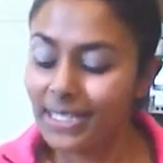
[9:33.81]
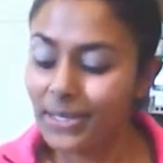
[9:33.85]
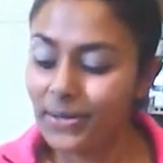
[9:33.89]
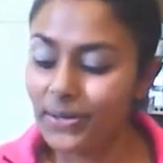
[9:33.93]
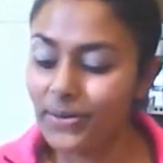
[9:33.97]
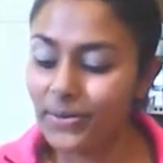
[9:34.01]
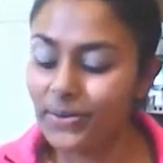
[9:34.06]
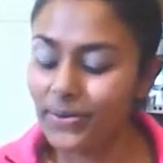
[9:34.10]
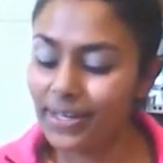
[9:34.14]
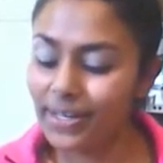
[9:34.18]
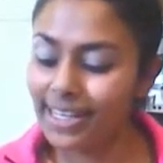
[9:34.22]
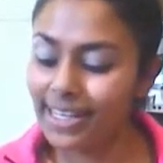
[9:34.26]

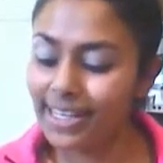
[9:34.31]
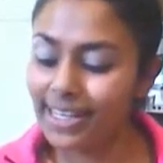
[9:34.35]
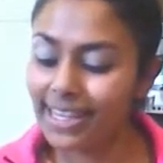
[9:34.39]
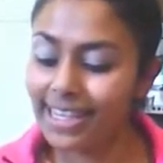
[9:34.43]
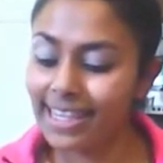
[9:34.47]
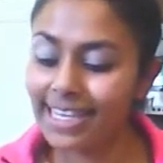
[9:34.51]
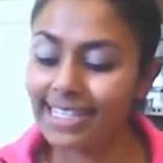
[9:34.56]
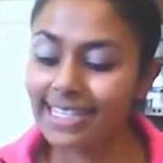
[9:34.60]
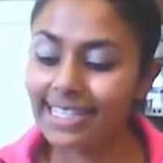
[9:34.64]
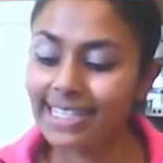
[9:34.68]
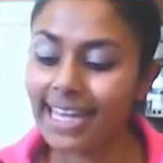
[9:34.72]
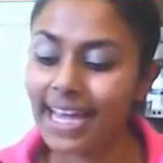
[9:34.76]
So
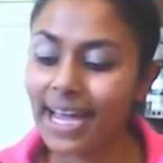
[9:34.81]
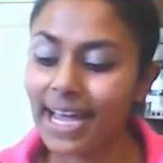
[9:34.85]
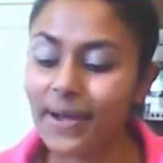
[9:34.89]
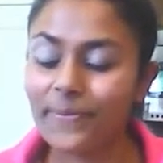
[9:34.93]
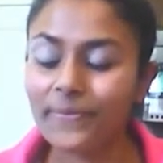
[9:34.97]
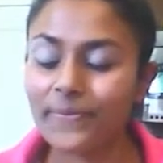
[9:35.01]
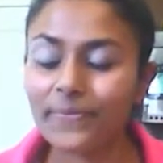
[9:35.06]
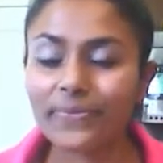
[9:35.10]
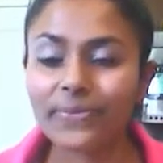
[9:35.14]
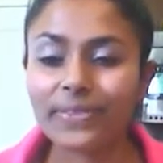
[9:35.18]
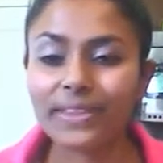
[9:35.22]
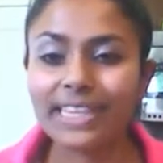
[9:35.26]
this
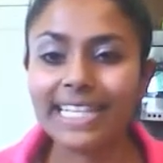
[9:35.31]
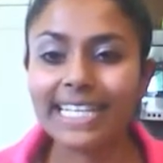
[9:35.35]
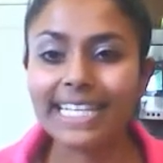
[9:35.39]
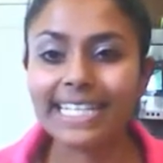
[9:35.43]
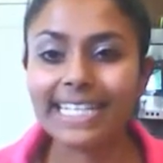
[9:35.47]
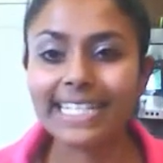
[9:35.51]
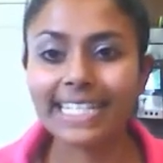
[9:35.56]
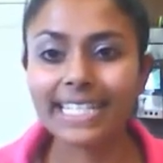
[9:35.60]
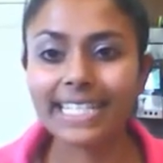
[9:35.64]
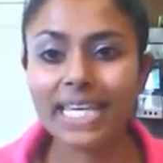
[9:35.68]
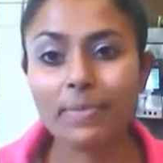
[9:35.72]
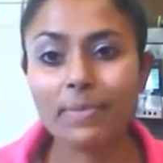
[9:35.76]

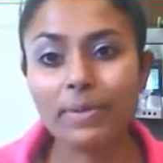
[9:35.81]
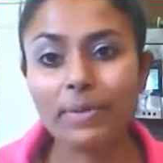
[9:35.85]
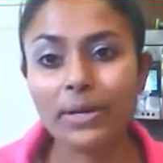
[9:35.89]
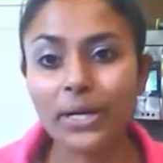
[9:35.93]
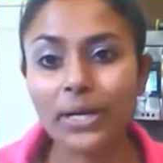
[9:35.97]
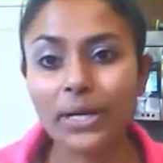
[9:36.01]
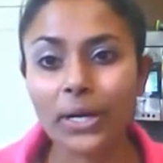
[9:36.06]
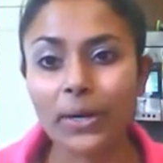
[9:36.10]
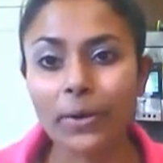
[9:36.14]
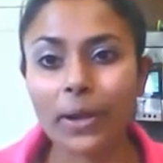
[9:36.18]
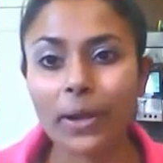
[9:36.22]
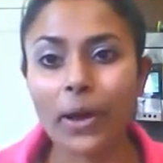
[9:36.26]

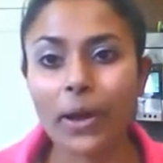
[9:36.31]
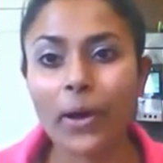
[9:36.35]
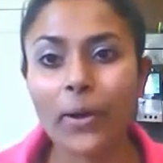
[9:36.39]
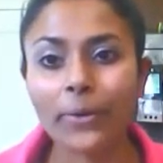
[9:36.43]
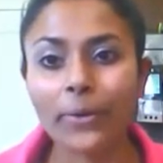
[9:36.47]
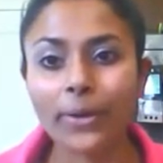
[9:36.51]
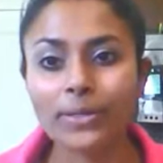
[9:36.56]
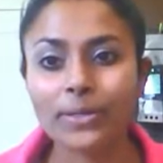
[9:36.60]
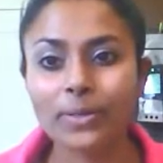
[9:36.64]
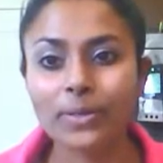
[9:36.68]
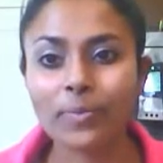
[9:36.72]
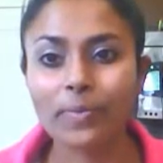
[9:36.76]
keema curry
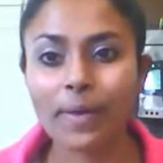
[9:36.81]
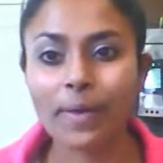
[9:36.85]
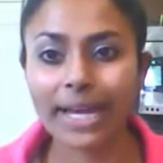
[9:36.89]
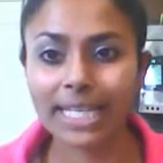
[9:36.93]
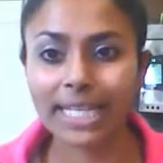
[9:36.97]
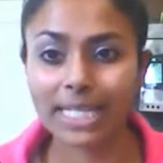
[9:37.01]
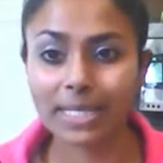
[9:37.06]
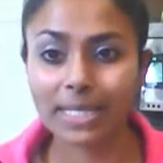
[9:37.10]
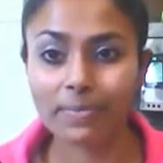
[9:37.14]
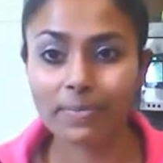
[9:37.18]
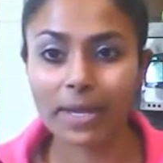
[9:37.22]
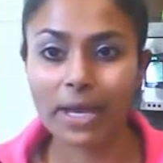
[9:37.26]
always
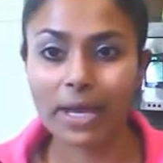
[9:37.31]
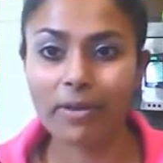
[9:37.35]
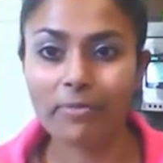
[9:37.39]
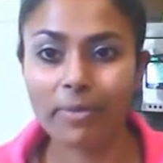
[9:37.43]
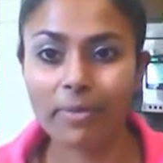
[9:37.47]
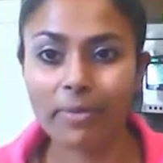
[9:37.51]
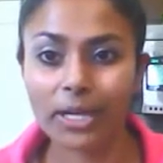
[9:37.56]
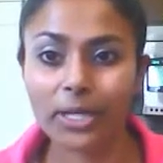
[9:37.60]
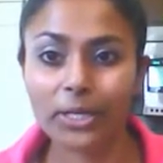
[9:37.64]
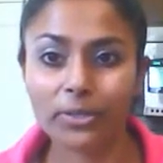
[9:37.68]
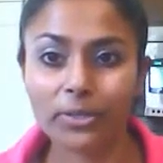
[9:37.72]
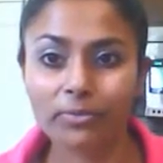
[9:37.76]
reminds me
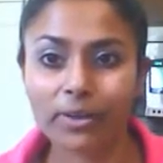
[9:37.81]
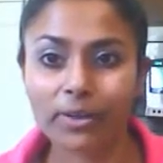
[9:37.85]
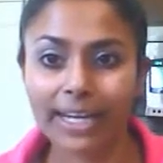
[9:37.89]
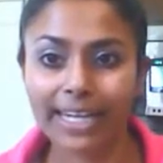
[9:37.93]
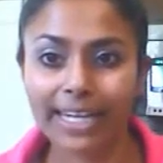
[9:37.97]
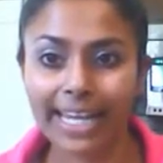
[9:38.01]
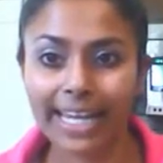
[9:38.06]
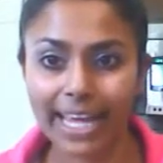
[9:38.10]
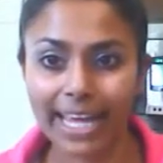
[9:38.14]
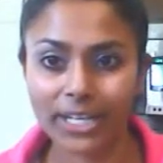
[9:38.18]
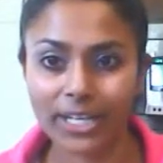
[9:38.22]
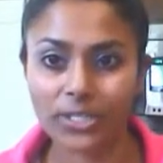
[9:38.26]
of my good
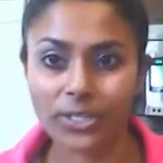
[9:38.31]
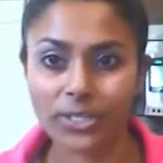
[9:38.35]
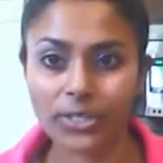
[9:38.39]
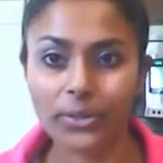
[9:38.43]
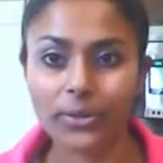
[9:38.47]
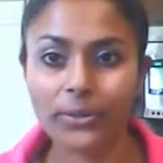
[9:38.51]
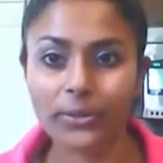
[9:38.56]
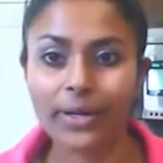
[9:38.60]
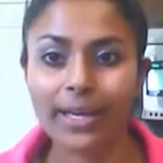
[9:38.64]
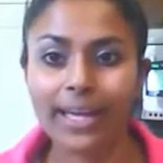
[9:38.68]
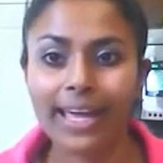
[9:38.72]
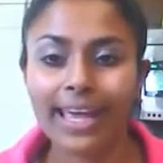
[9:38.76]
friend
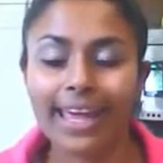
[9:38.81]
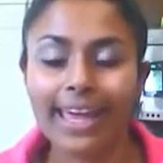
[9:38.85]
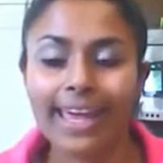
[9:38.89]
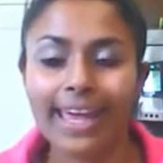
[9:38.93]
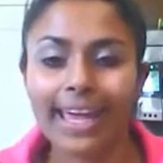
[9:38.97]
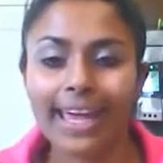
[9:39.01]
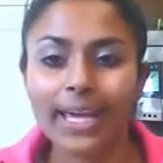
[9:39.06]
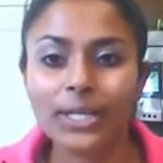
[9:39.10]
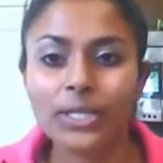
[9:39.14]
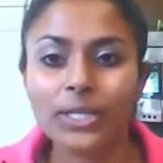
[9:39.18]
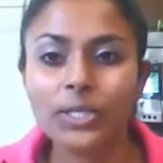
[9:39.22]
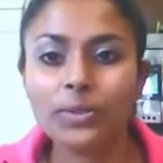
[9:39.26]
Andrew.
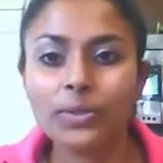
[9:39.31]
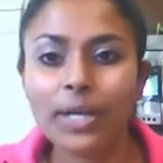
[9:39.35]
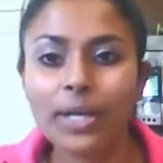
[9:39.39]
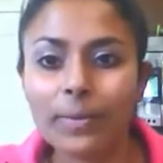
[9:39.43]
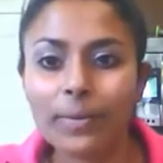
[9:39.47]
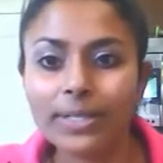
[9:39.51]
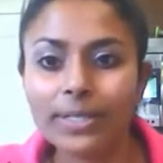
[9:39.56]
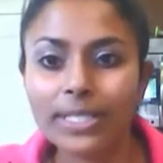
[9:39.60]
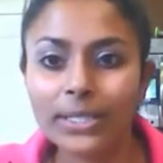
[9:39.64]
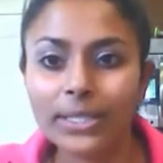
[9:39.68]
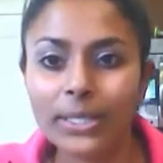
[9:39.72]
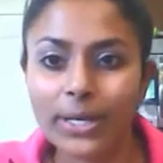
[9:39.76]
Andrew
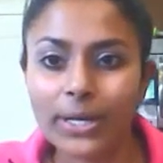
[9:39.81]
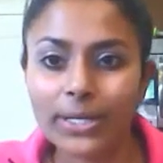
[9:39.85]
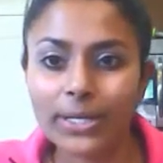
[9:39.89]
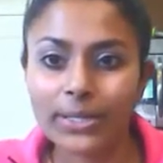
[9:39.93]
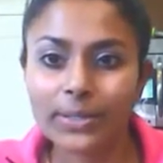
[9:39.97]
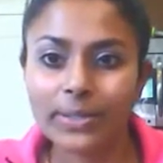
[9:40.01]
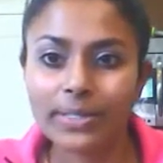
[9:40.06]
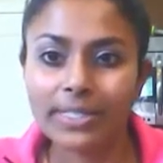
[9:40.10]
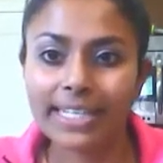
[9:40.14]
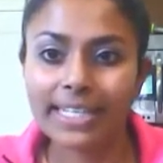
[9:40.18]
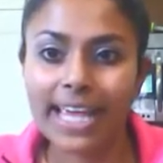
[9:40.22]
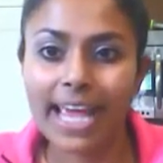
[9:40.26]
and I went to law
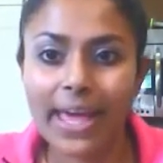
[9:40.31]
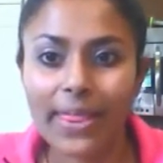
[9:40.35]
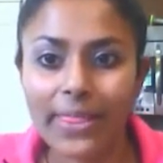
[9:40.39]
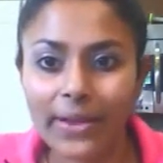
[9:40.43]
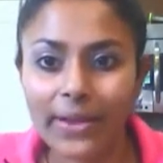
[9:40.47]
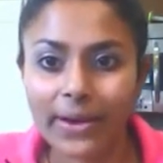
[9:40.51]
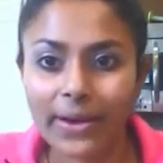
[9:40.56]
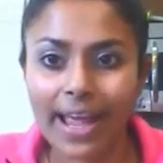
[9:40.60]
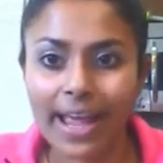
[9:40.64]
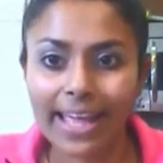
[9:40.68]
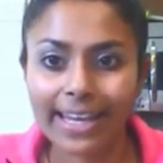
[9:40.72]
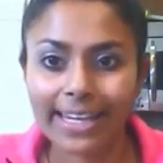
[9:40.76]
school
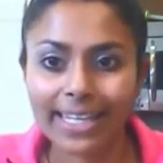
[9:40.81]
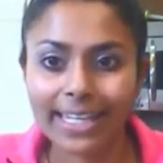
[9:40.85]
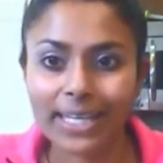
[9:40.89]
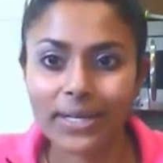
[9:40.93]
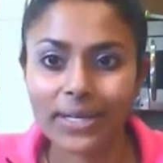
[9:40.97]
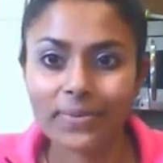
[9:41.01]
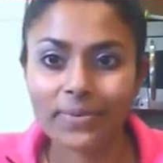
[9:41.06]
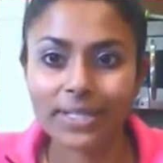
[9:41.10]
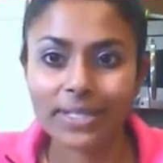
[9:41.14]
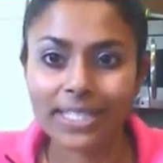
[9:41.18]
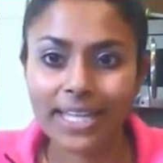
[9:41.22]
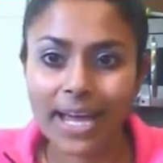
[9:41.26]
together, and
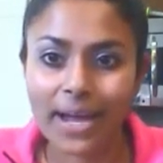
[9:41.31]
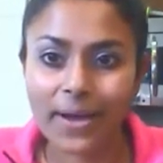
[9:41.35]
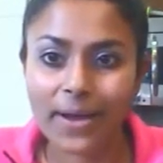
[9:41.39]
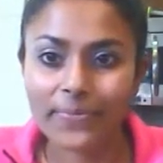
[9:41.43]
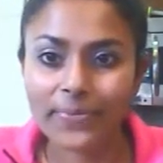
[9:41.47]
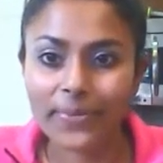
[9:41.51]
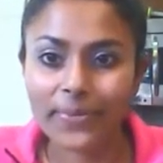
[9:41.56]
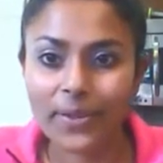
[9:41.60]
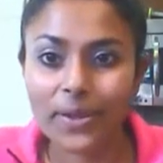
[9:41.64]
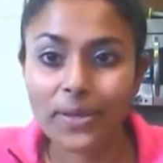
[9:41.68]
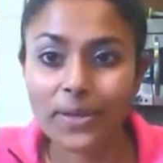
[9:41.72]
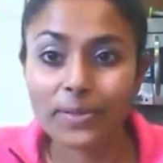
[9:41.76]

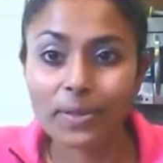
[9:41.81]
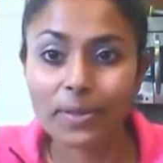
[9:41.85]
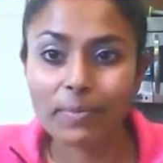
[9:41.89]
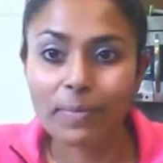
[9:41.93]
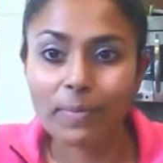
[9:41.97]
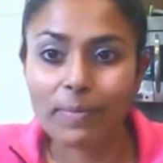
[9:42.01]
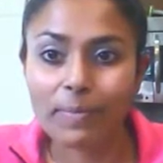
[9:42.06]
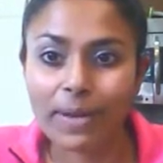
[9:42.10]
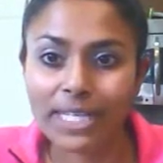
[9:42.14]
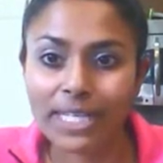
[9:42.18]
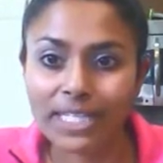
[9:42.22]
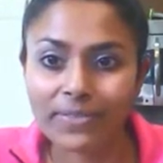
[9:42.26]
he's
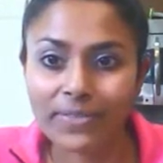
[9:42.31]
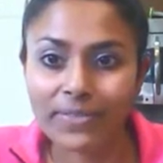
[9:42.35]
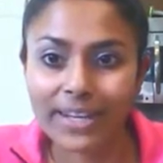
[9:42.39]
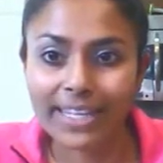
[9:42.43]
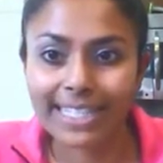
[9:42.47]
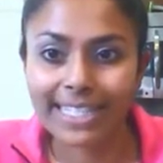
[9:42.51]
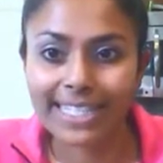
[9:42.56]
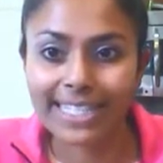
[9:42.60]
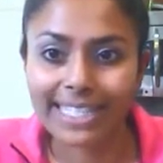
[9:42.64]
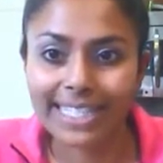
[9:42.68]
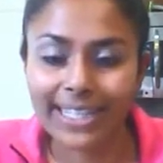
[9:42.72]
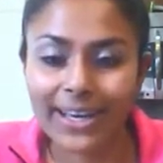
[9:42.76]
one of my best
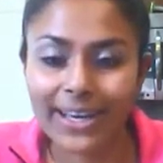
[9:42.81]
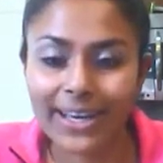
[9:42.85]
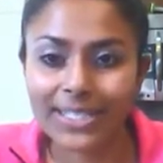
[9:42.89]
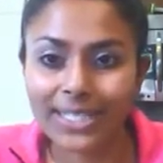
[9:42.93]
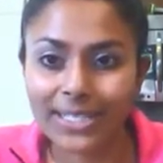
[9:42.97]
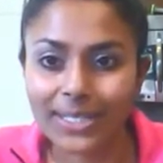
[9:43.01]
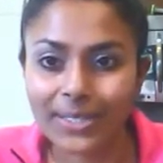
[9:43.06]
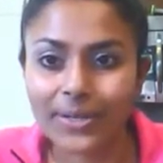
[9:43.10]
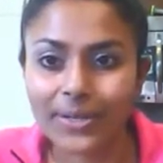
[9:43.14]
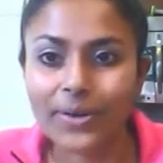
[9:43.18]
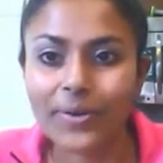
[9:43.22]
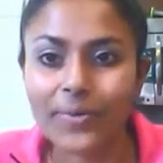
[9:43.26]
friends in
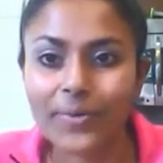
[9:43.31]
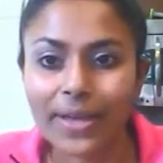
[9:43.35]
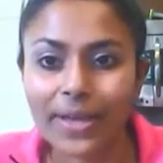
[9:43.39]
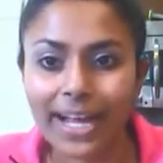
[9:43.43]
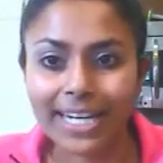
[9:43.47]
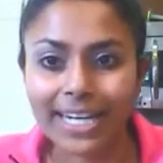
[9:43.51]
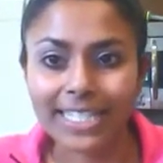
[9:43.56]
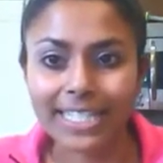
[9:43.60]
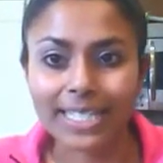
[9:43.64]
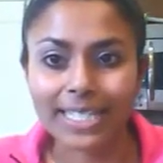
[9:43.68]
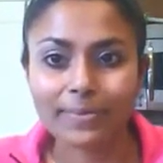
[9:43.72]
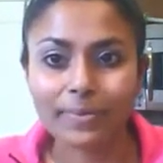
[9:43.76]
law school.
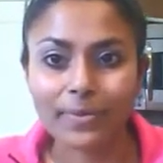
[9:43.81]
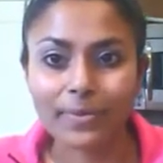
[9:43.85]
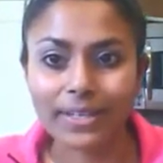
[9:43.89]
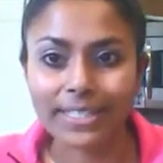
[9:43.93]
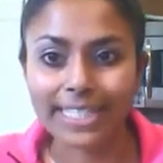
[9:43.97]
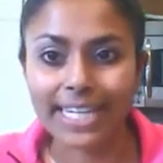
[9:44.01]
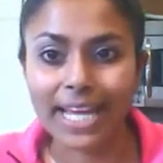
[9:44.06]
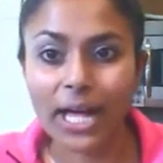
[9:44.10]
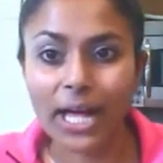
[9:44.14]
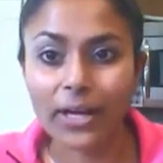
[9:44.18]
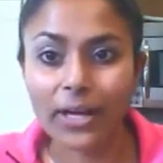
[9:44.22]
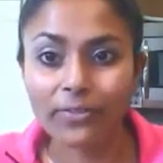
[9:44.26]
We actually
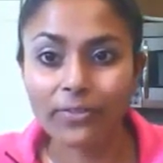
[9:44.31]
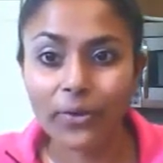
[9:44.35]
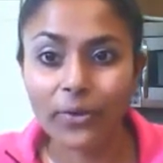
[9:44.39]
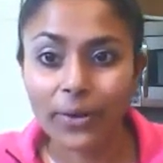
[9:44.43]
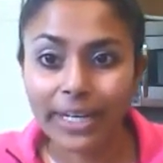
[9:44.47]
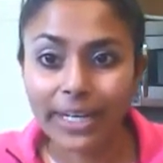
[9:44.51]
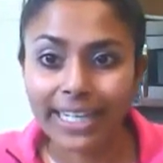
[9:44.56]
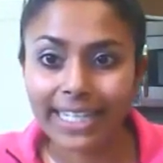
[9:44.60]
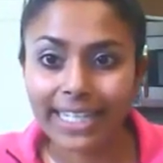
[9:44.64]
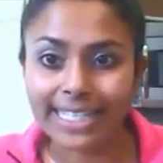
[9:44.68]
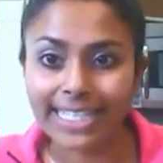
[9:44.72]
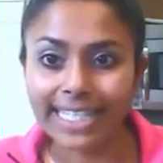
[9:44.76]
moved to
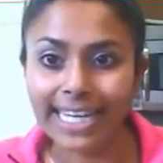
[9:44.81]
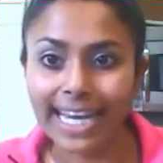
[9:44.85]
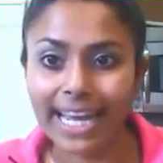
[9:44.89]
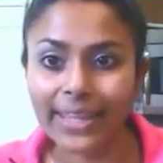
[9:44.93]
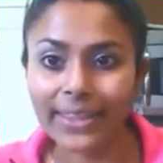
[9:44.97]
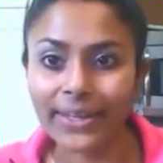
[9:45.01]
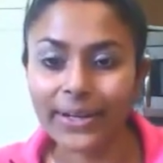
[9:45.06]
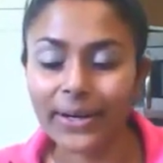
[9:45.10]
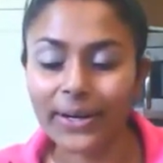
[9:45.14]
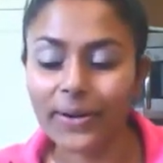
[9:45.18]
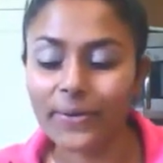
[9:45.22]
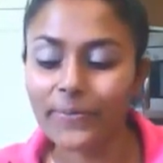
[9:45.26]
California
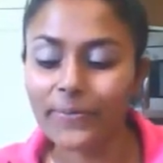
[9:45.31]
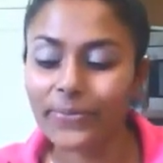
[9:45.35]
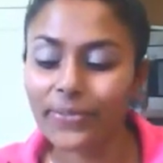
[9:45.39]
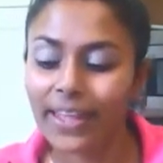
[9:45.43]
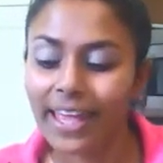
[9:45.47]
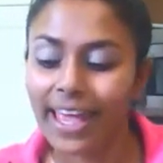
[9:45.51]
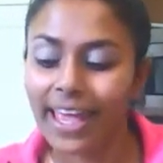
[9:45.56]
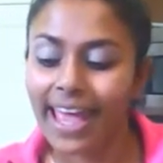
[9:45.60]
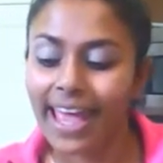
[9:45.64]
together.